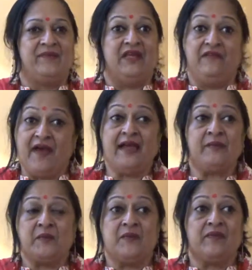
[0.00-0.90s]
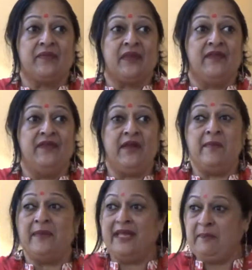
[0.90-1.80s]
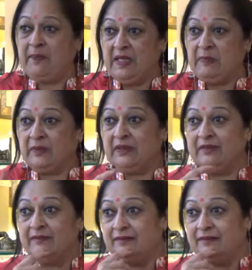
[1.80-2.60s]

In fact, there are many people